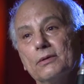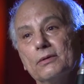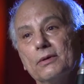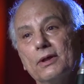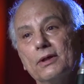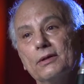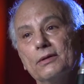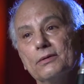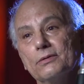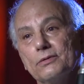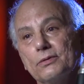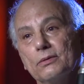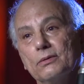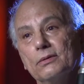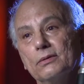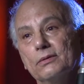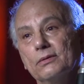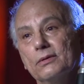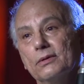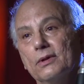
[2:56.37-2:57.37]
or 8 years
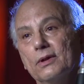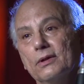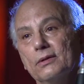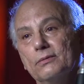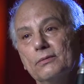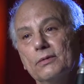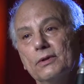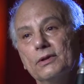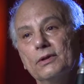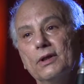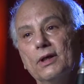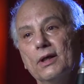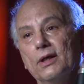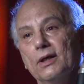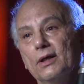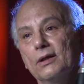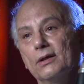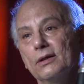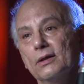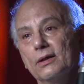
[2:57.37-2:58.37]
old, and one
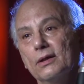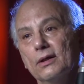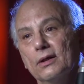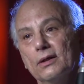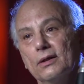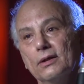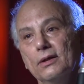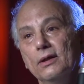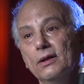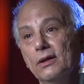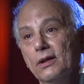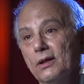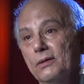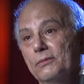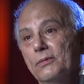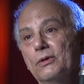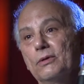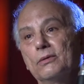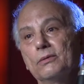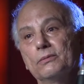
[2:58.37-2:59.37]
day he came
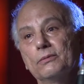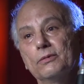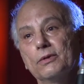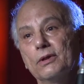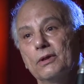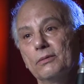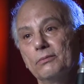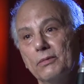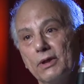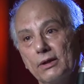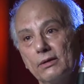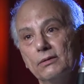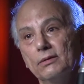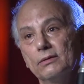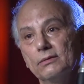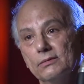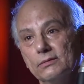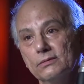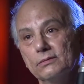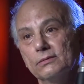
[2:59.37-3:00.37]
home with a
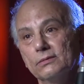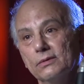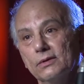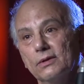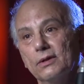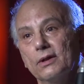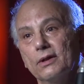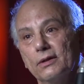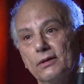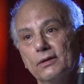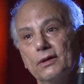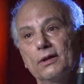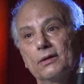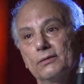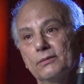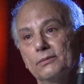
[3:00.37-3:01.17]
metal clarinet